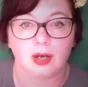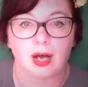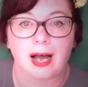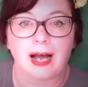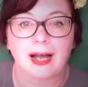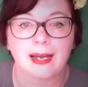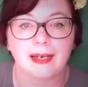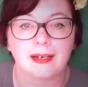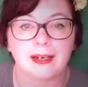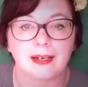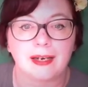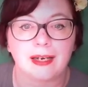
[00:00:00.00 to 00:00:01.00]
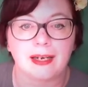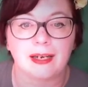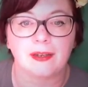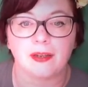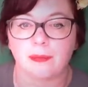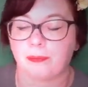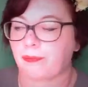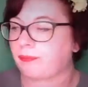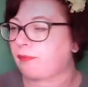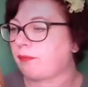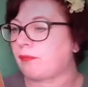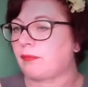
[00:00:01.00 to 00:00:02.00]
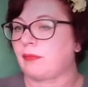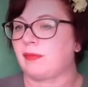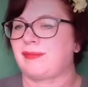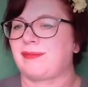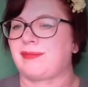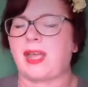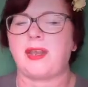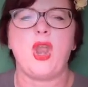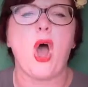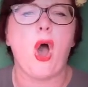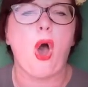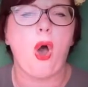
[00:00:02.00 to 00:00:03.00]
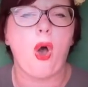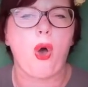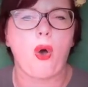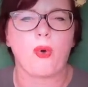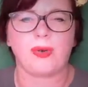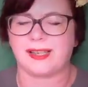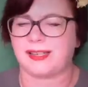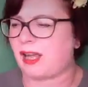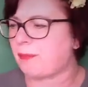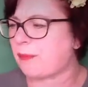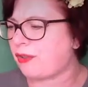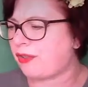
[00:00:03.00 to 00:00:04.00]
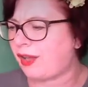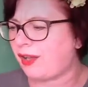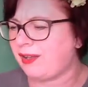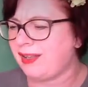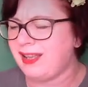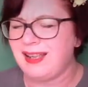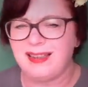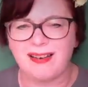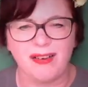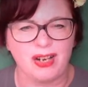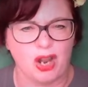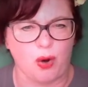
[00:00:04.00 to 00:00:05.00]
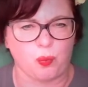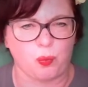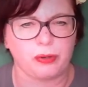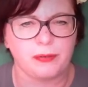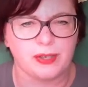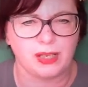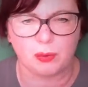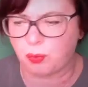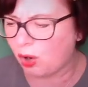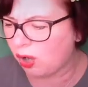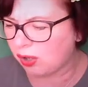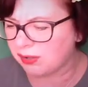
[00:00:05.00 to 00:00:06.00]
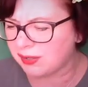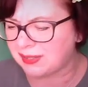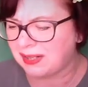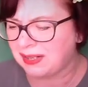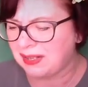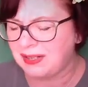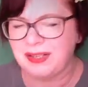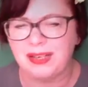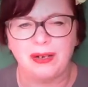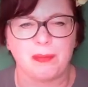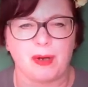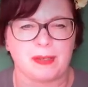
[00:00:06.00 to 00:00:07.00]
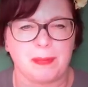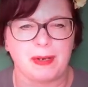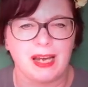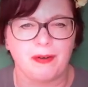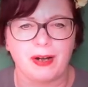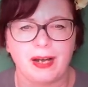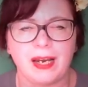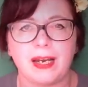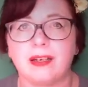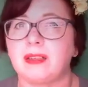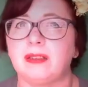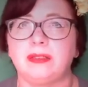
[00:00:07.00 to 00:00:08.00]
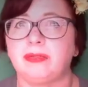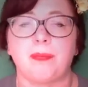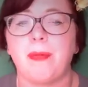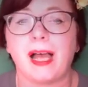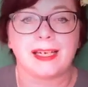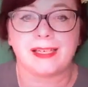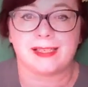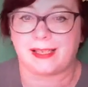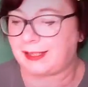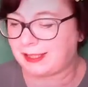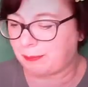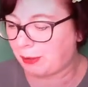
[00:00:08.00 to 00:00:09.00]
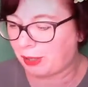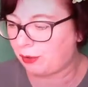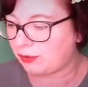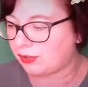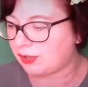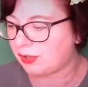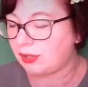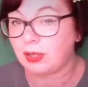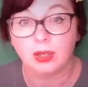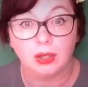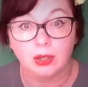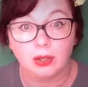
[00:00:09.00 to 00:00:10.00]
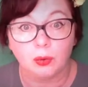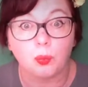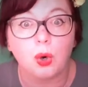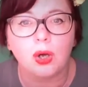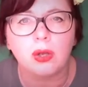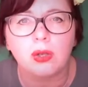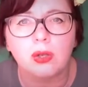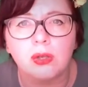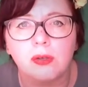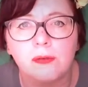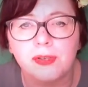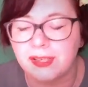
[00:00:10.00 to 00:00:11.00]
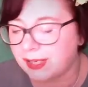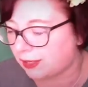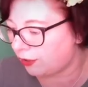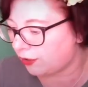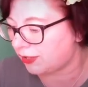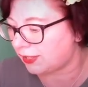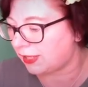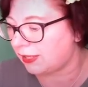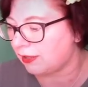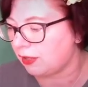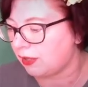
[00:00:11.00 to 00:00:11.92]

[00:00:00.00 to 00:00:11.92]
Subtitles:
I can hear them. No, said her mother. There are no wolves in the walls. You must be hearing mice, I suppose. Wolves, said Lucy.